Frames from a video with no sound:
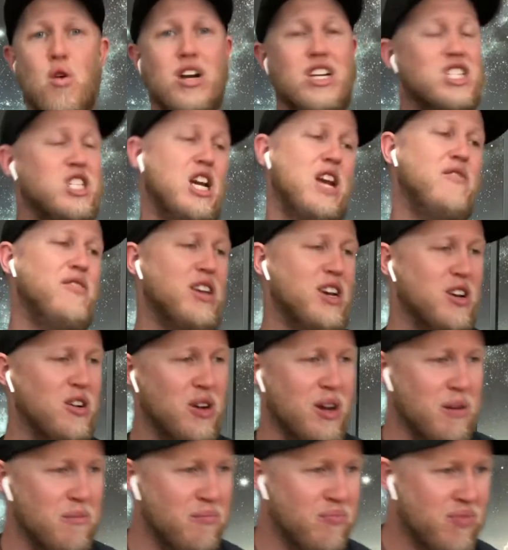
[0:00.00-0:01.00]
shaving
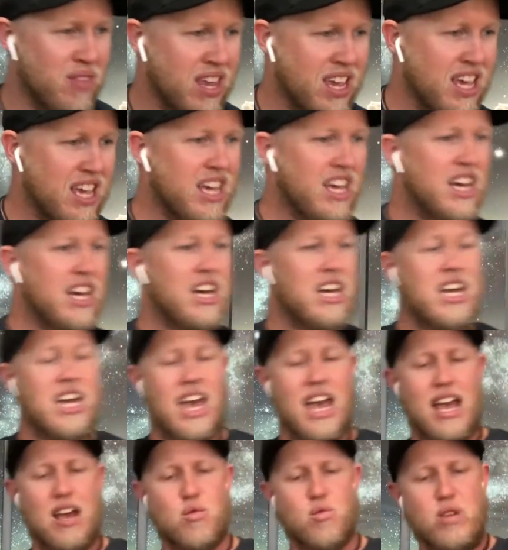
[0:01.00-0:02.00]
cream.
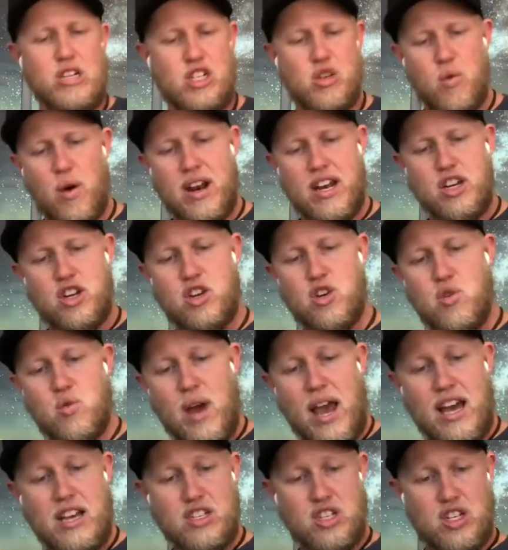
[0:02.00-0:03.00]
And what you want to do
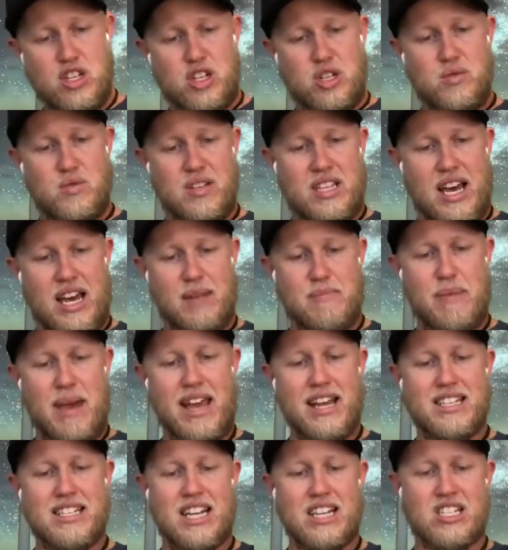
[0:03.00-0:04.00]
as you're doing that,
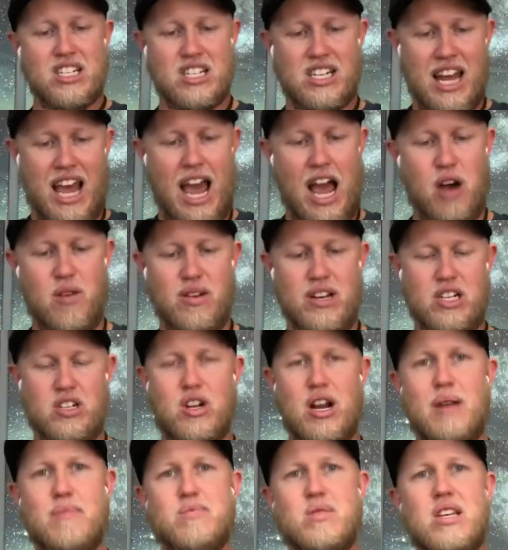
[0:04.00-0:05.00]
pay attention to how it
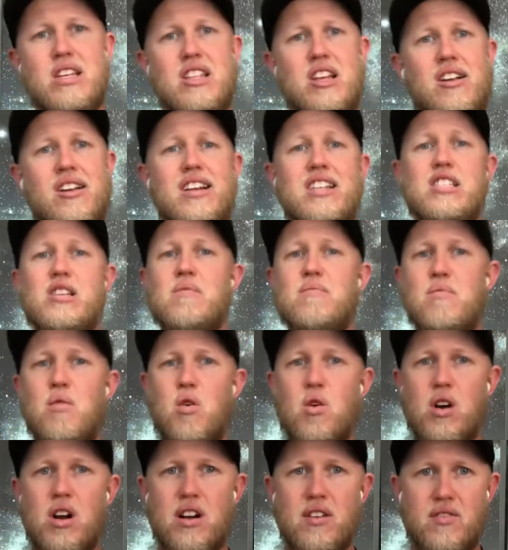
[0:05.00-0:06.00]
drops in there. Is it
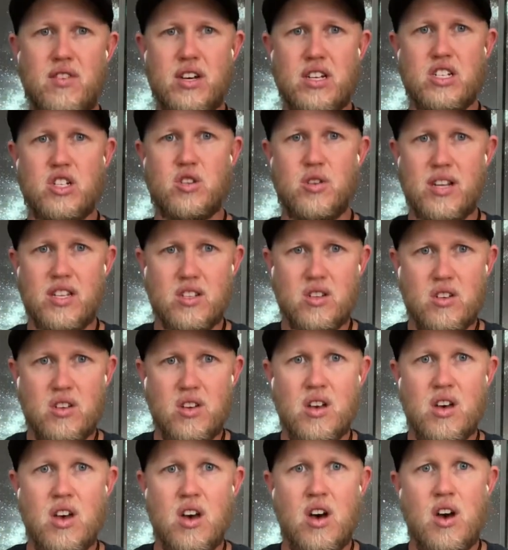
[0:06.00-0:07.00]
more of a
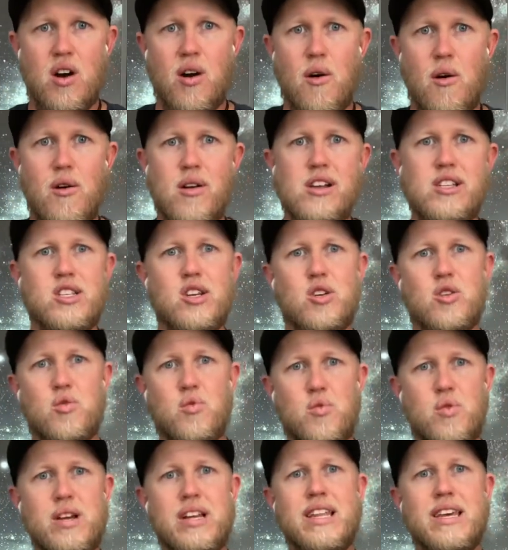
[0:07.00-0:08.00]
drizzle, or is it a
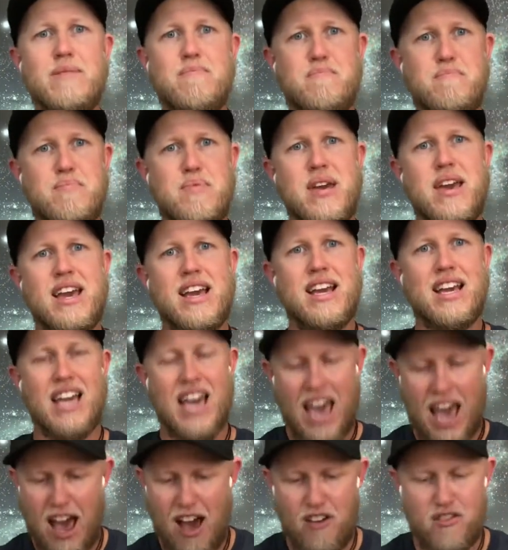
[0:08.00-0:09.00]
really big,
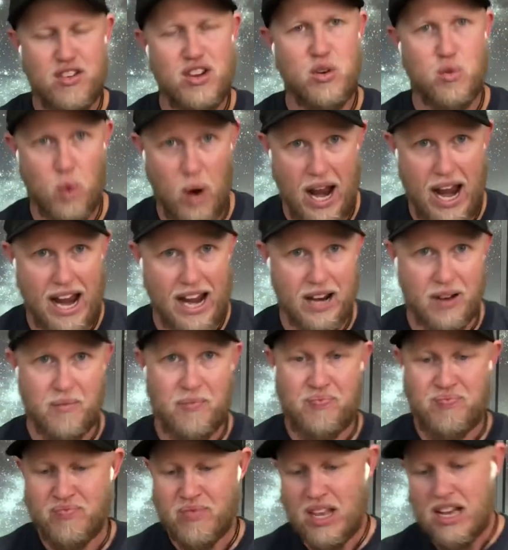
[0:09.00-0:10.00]
heavy rain?
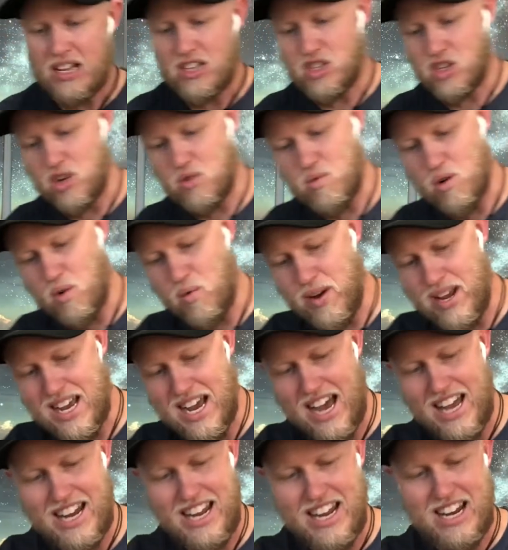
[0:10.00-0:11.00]
So what we
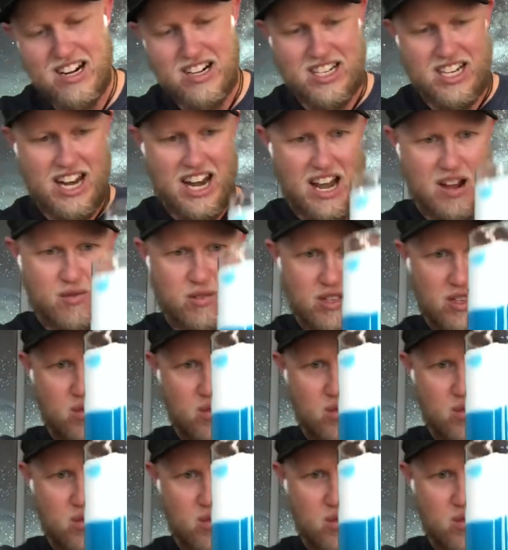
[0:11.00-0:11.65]
got here today was a